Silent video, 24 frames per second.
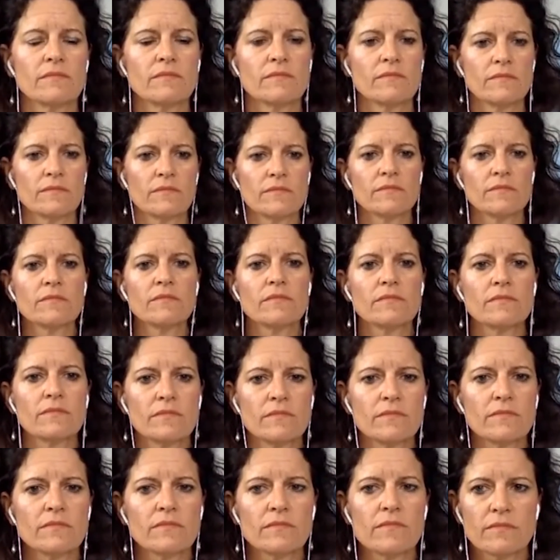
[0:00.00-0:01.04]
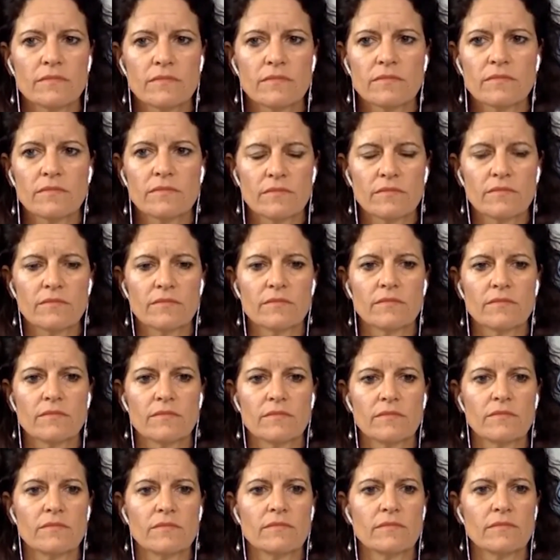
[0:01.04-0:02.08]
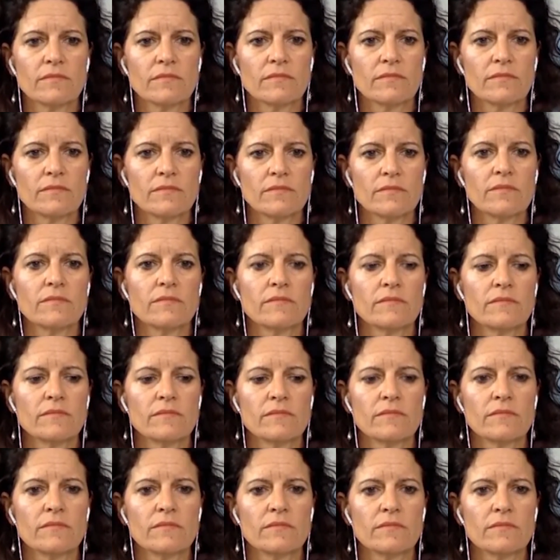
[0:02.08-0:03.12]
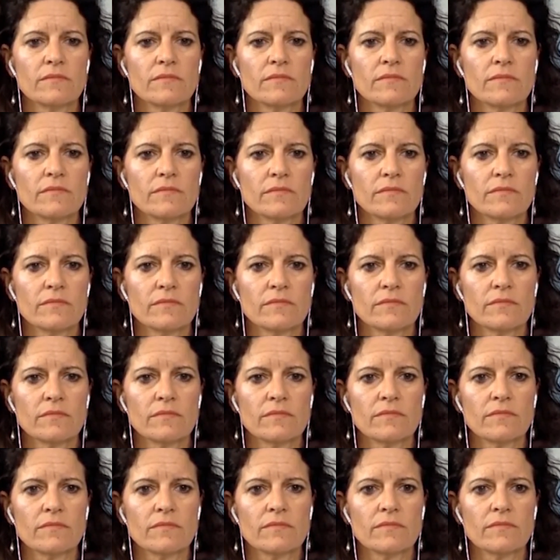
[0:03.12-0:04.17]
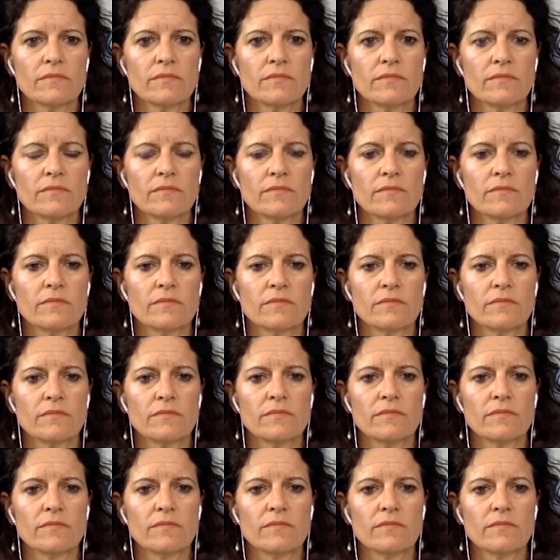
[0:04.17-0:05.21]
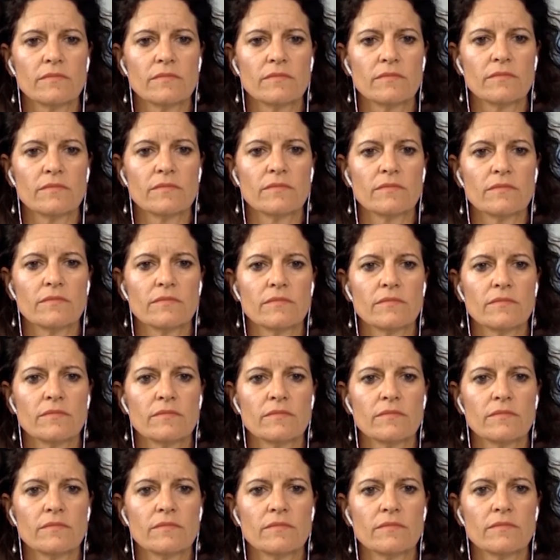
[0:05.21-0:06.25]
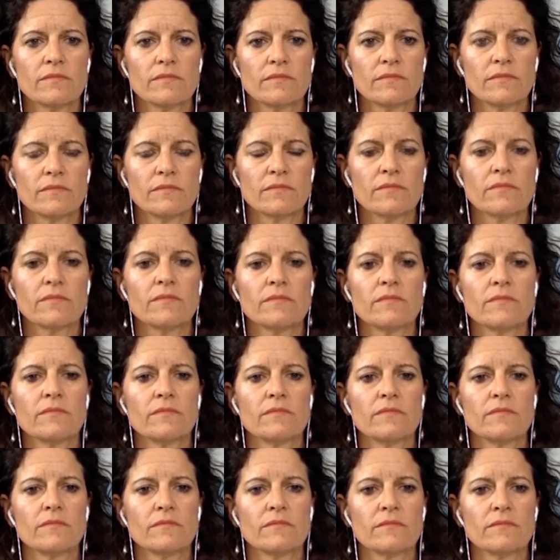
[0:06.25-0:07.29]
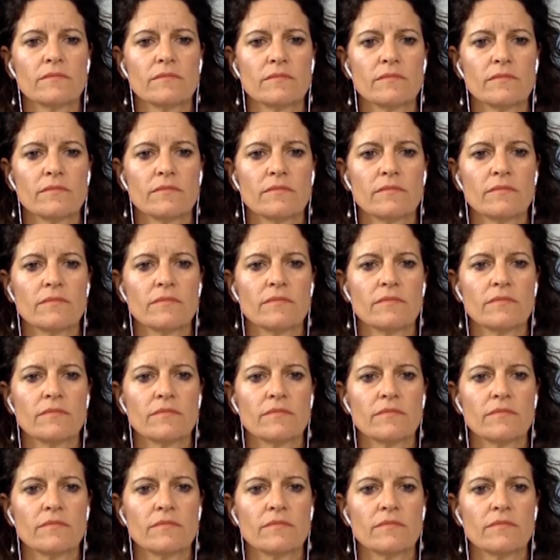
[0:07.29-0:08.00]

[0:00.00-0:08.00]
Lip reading: The person shown says nothing.